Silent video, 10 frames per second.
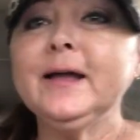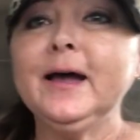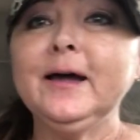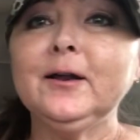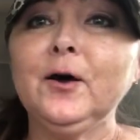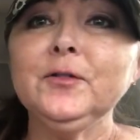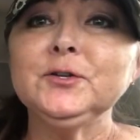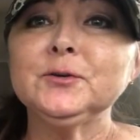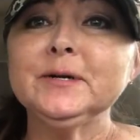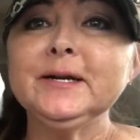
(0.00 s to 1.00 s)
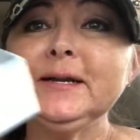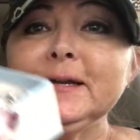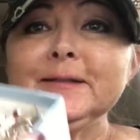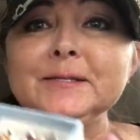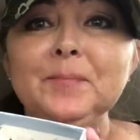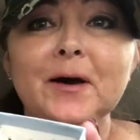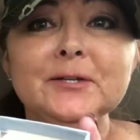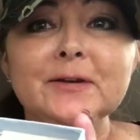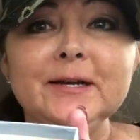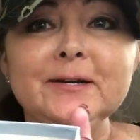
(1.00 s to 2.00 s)
I got all the jewelry in this
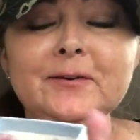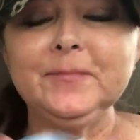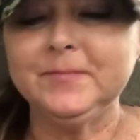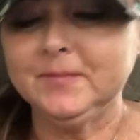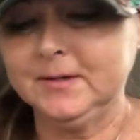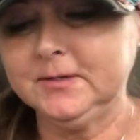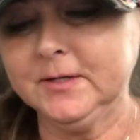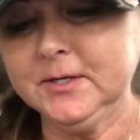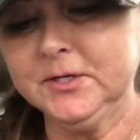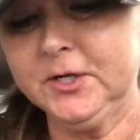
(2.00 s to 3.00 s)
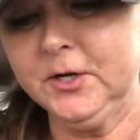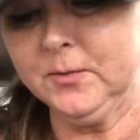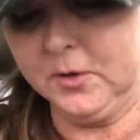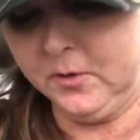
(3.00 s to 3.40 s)
box right here. So I was going to show you real